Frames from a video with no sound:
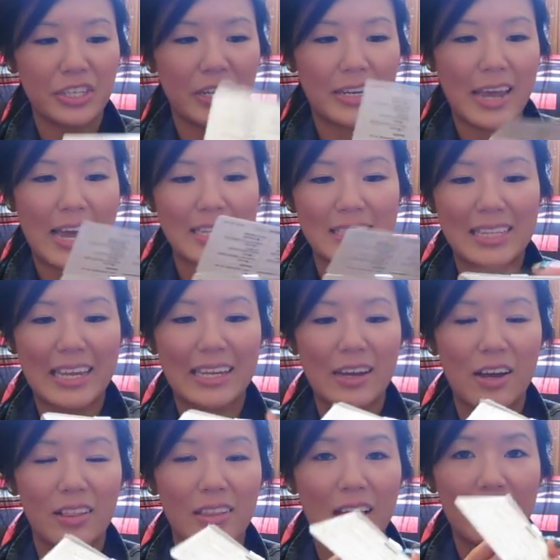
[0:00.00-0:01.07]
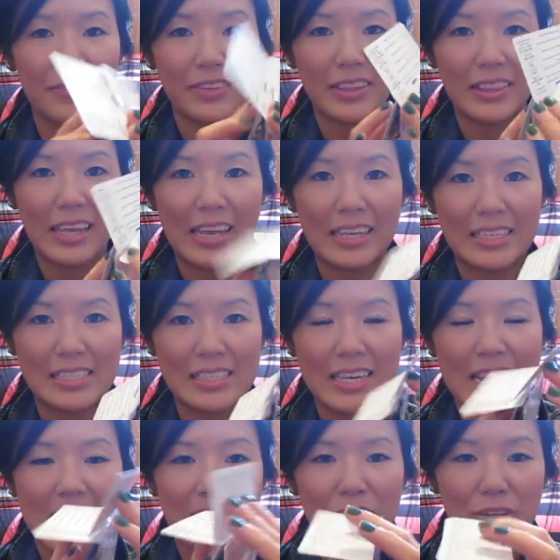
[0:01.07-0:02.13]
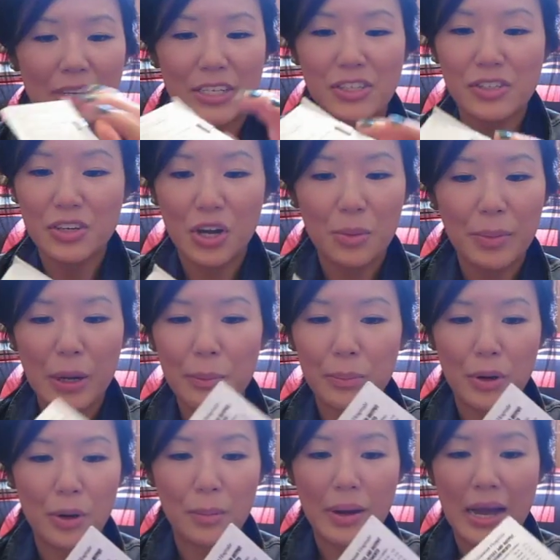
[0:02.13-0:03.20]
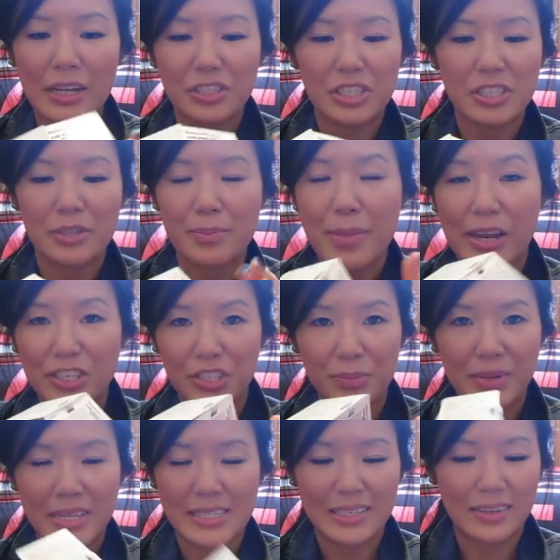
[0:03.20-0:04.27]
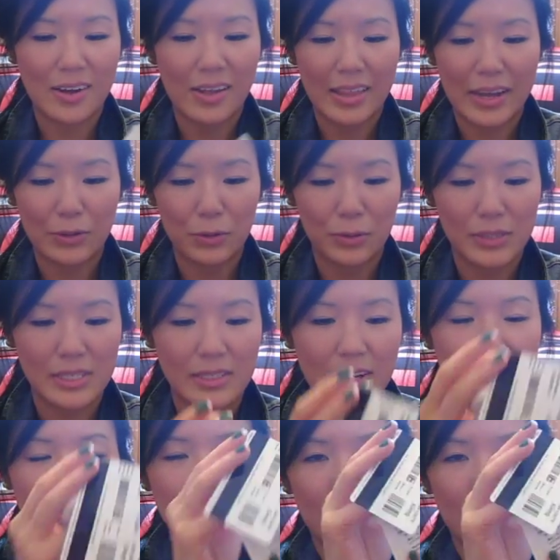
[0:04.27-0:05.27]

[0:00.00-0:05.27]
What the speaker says: It has like a lot of the things you need to know about Beaumont, just the measurements and all that cool stuff.